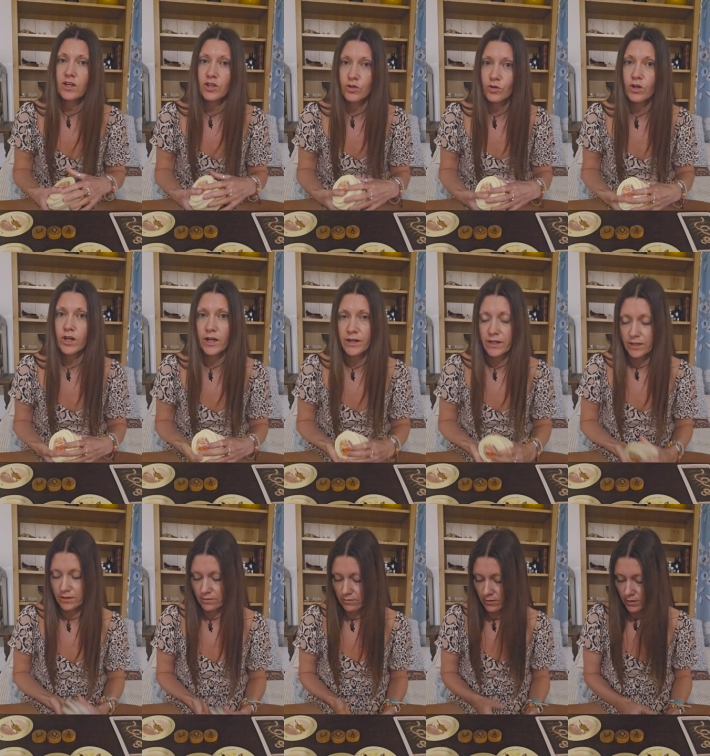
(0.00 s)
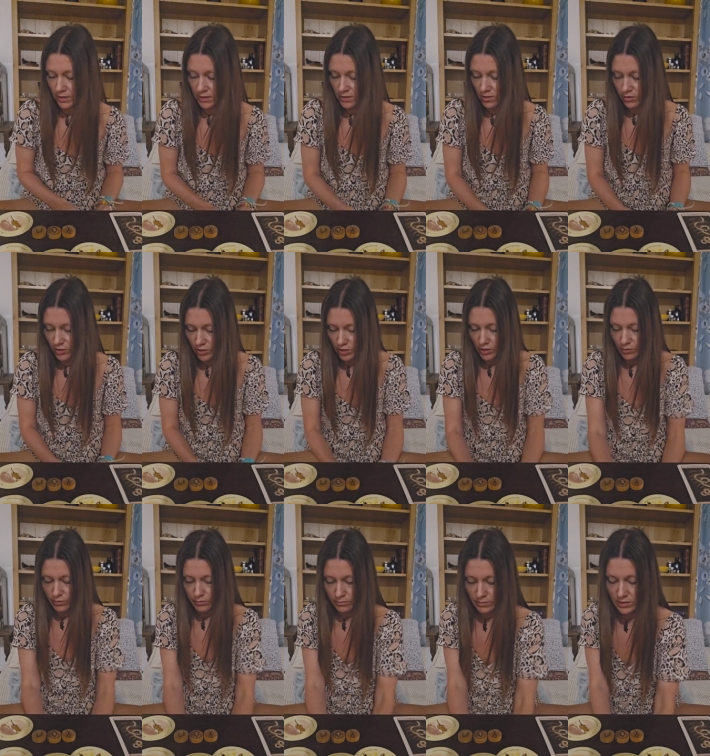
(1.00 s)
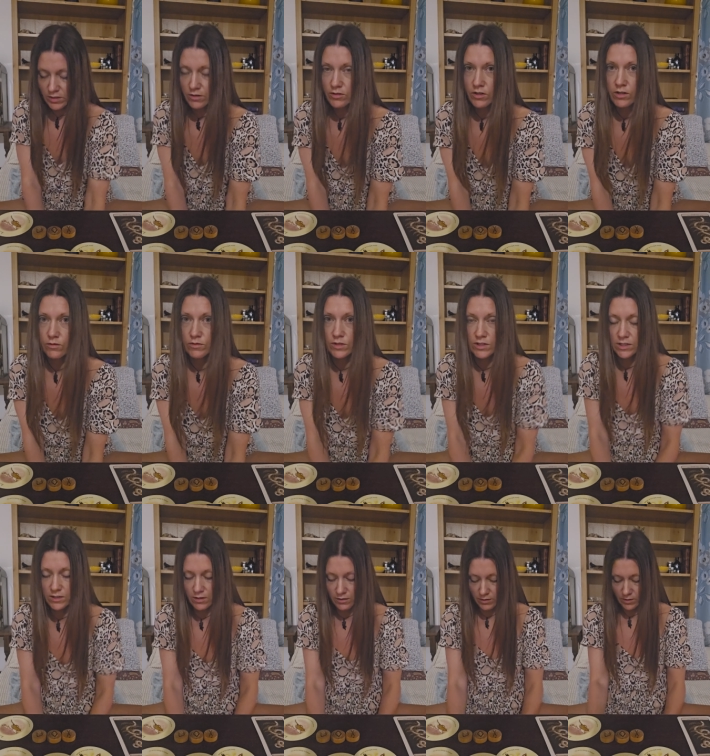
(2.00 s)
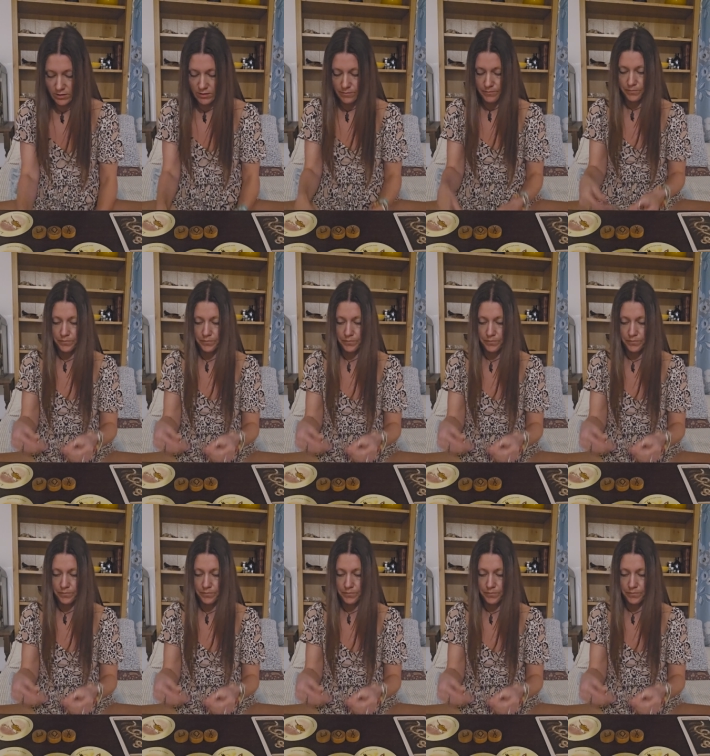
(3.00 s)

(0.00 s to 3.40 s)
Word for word: you're learning, it's on you. It's on you to decide.